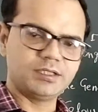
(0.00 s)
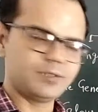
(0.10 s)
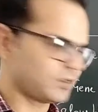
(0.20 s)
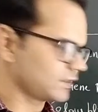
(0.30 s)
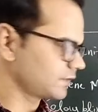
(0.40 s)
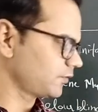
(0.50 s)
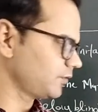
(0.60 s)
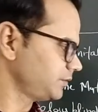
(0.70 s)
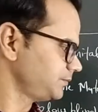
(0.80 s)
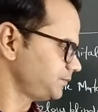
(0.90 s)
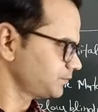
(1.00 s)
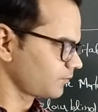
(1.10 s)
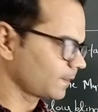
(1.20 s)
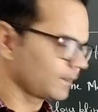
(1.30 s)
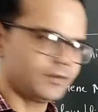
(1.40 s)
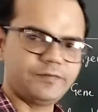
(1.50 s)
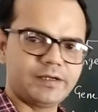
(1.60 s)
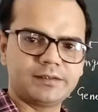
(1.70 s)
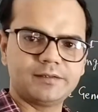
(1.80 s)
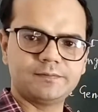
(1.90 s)
they pass from
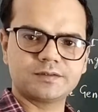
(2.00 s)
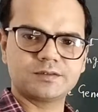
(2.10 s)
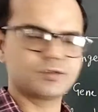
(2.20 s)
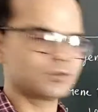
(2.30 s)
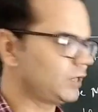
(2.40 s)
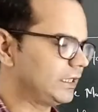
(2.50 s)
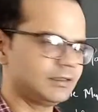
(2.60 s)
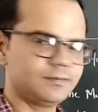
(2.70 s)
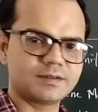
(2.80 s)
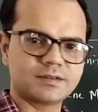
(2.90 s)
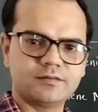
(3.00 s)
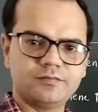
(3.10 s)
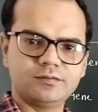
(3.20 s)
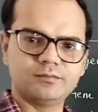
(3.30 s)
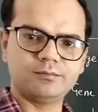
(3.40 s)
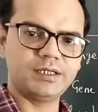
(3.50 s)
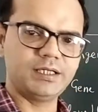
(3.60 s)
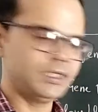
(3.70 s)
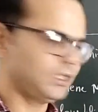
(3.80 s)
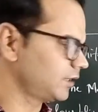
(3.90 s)
infected persons to healthy person by
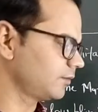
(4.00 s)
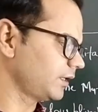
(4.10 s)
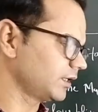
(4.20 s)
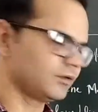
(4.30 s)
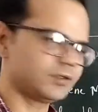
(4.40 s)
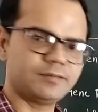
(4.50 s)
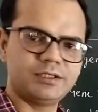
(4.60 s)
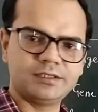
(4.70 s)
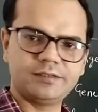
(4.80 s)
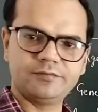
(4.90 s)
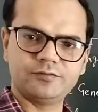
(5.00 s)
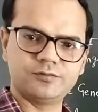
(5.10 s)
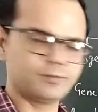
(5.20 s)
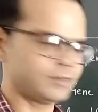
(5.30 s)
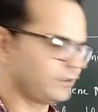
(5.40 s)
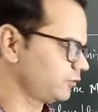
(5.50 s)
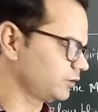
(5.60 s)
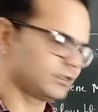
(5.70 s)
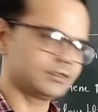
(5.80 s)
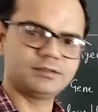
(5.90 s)
air, by contaminated food, by
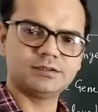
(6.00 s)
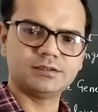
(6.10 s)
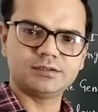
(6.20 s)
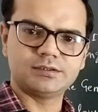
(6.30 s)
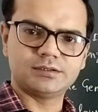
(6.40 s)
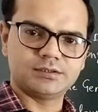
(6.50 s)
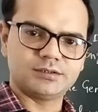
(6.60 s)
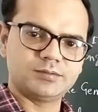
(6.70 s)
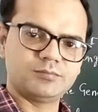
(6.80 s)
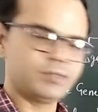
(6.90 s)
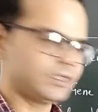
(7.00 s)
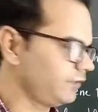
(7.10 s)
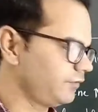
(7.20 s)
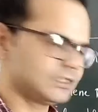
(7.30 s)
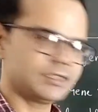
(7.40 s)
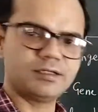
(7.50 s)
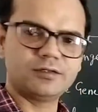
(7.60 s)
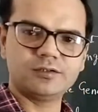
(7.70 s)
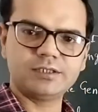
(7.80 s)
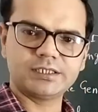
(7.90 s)
water, by physical
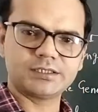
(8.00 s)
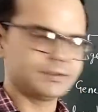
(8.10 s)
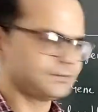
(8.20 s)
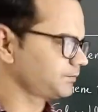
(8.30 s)
contact.